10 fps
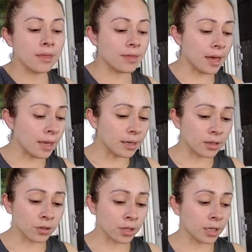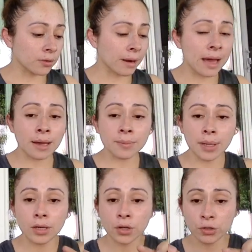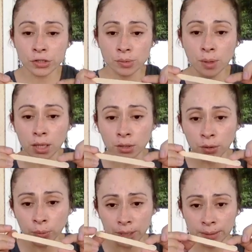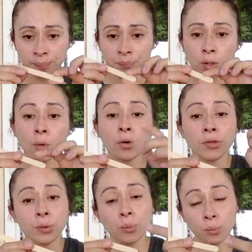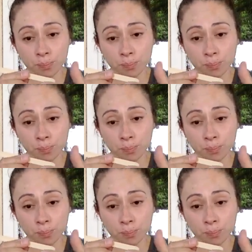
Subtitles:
Then you're going to grab your smaller one or the